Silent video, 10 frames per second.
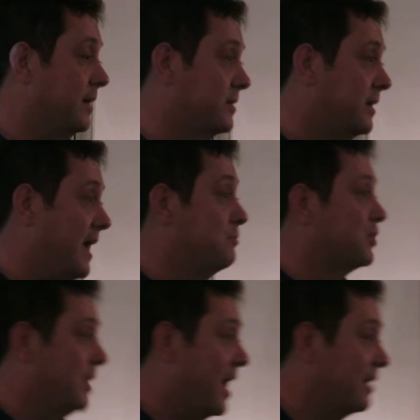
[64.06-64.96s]
and came
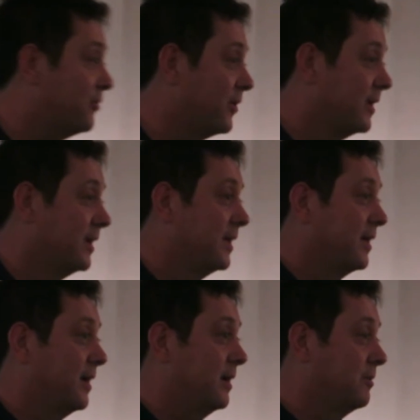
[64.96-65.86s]
to life,
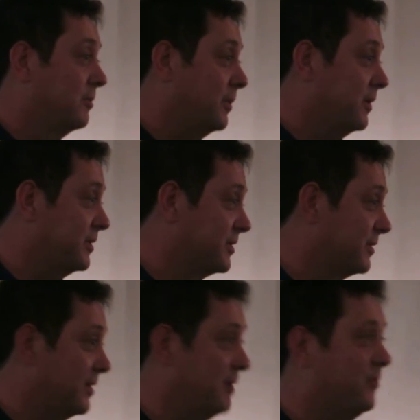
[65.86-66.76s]

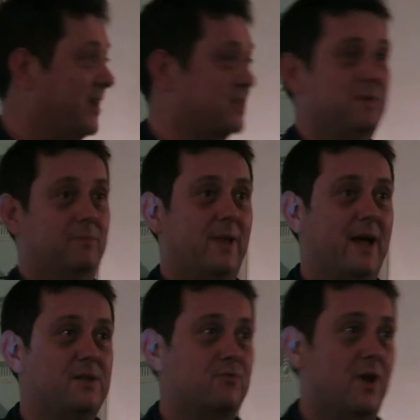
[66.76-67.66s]
whereas investment
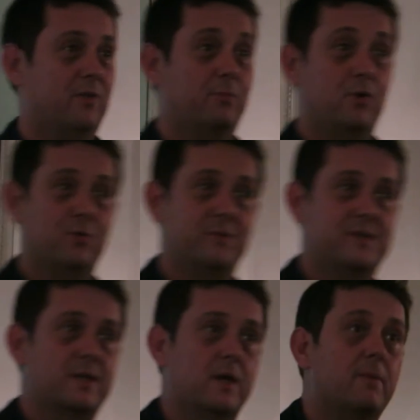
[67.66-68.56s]
plans rather put them to
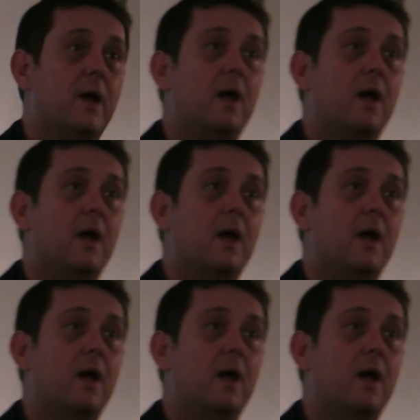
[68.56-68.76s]
sleep.